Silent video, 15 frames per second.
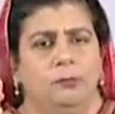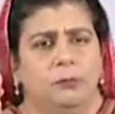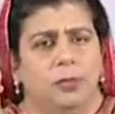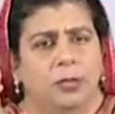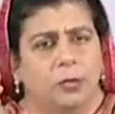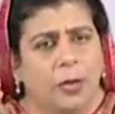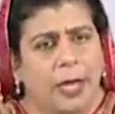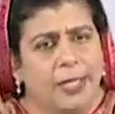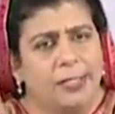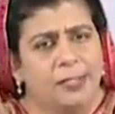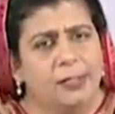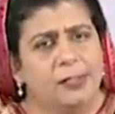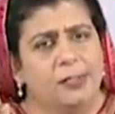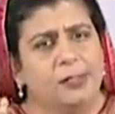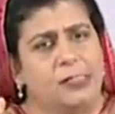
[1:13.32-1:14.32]
the
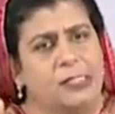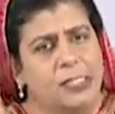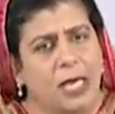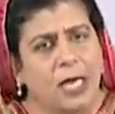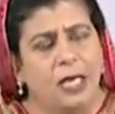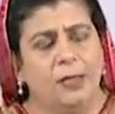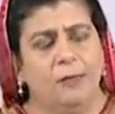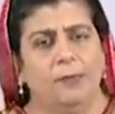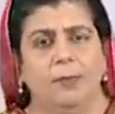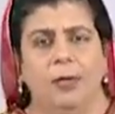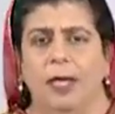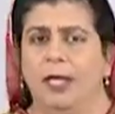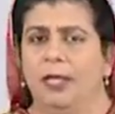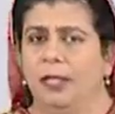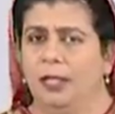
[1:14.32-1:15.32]
writer's time
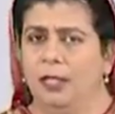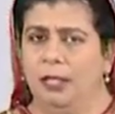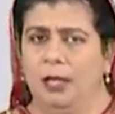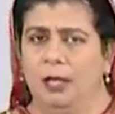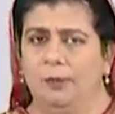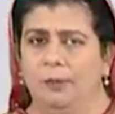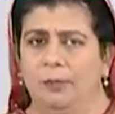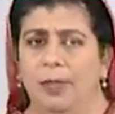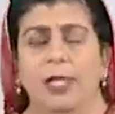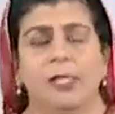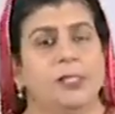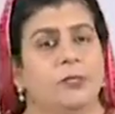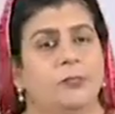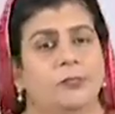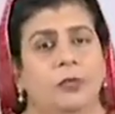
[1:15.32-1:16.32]
and era,
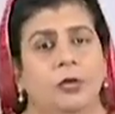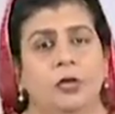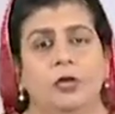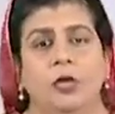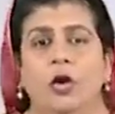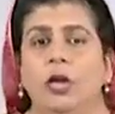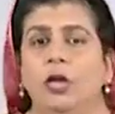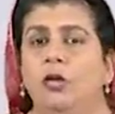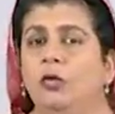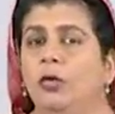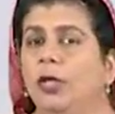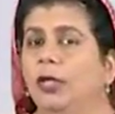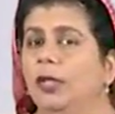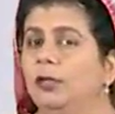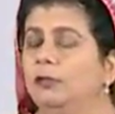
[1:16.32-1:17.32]
as if you are
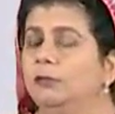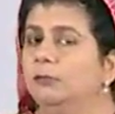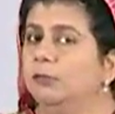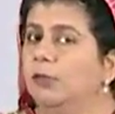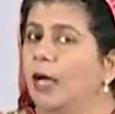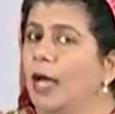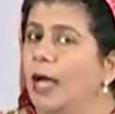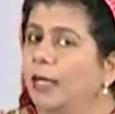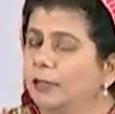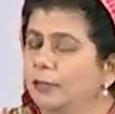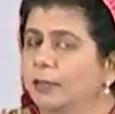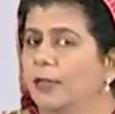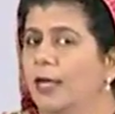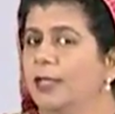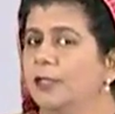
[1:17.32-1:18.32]
looking at
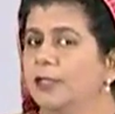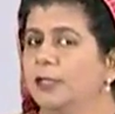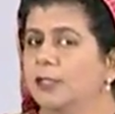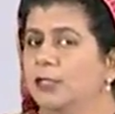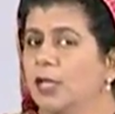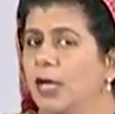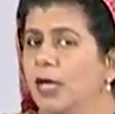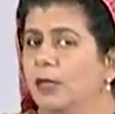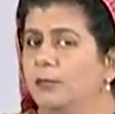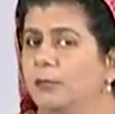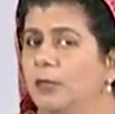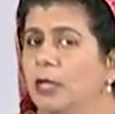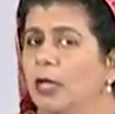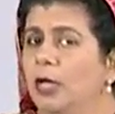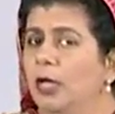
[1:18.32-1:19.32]
the writer's time
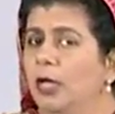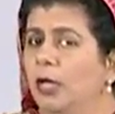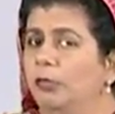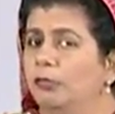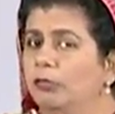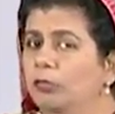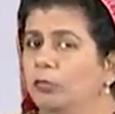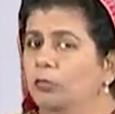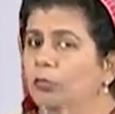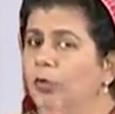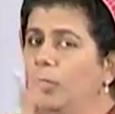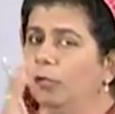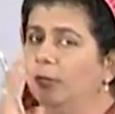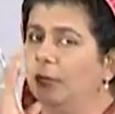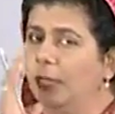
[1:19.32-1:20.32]
through
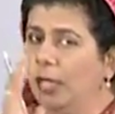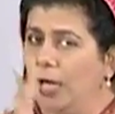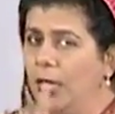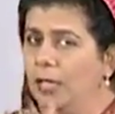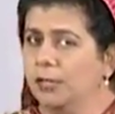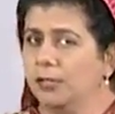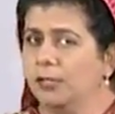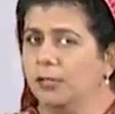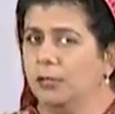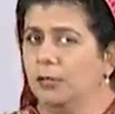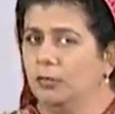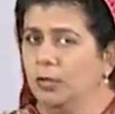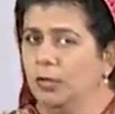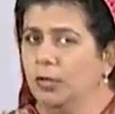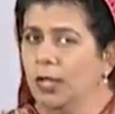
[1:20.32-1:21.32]
a
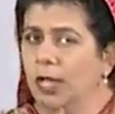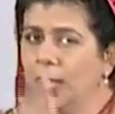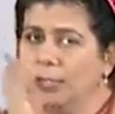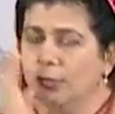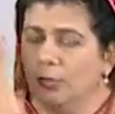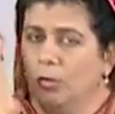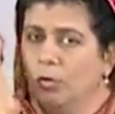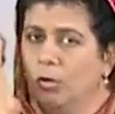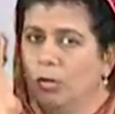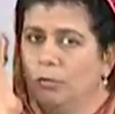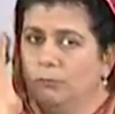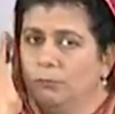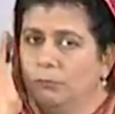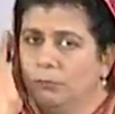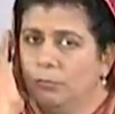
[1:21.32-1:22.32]
looking glass or
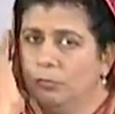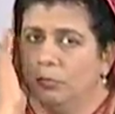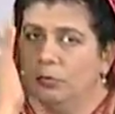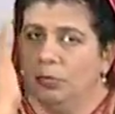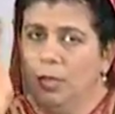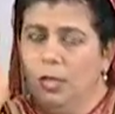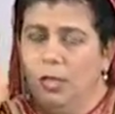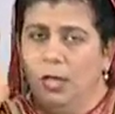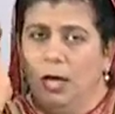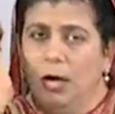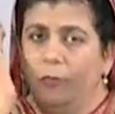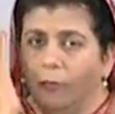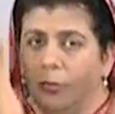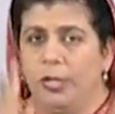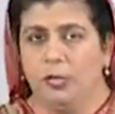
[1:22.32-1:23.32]
through
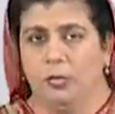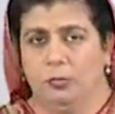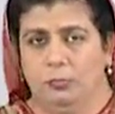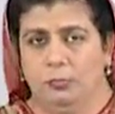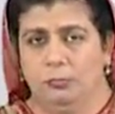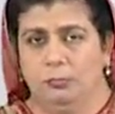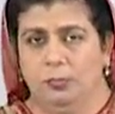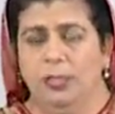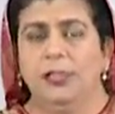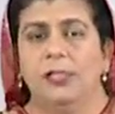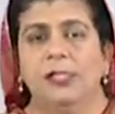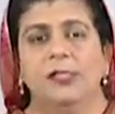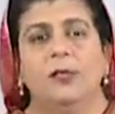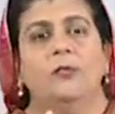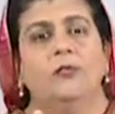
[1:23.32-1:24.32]
a window. It
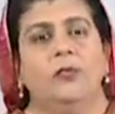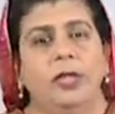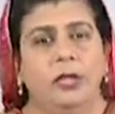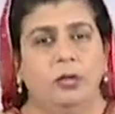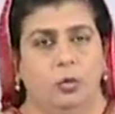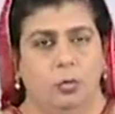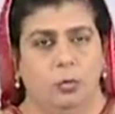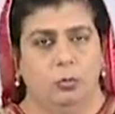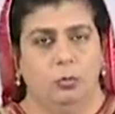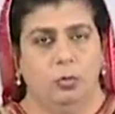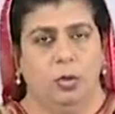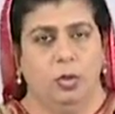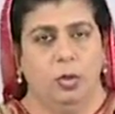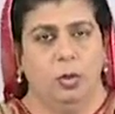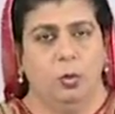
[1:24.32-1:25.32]
is a window
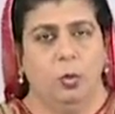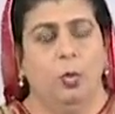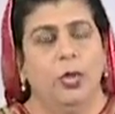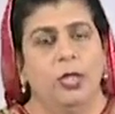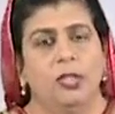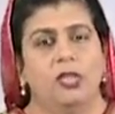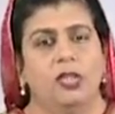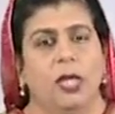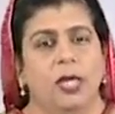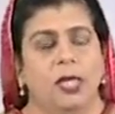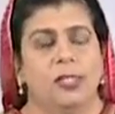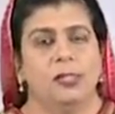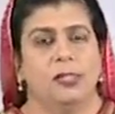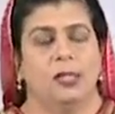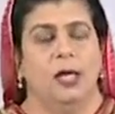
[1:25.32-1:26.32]
which is